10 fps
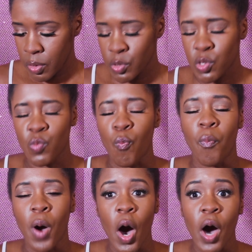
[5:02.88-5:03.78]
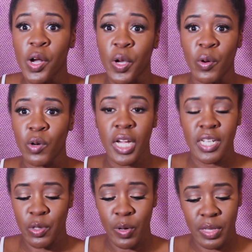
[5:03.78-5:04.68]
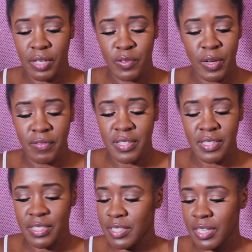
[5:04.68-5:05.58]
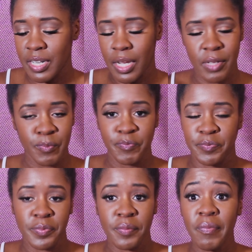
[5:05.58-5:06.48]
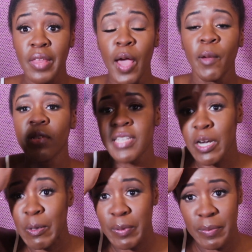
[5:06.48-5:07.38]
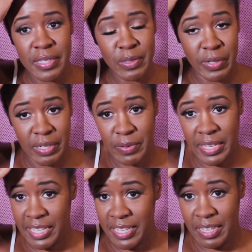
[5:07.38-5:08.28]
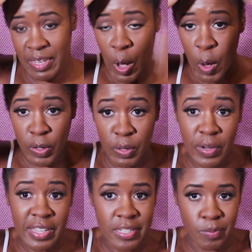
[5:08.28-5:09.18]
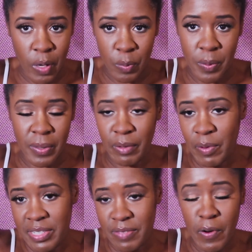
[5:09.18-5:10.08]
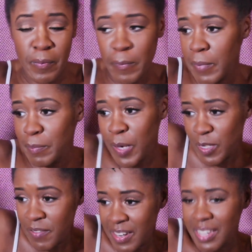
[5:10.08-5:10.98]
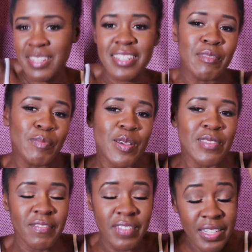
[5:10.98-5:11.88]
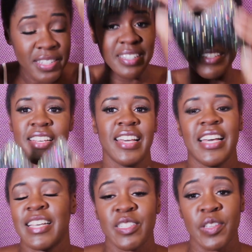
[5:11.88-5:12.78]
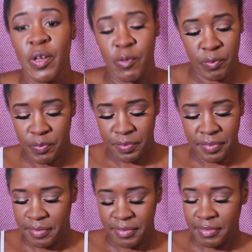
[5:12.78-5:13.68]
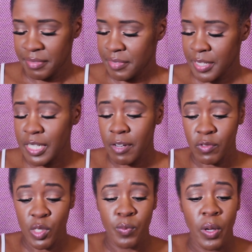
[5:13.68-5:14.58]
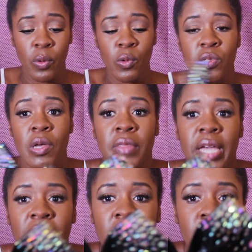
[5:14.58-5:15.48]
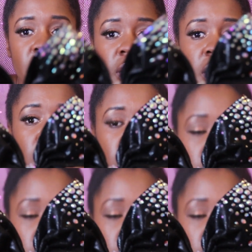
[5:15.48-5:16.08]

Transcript: sparkle like no other if you have this in the sunlight. I always get compliments when I wear this bow. People are like, where's one? My bows of London, bows of London. So love this bow. Also they have the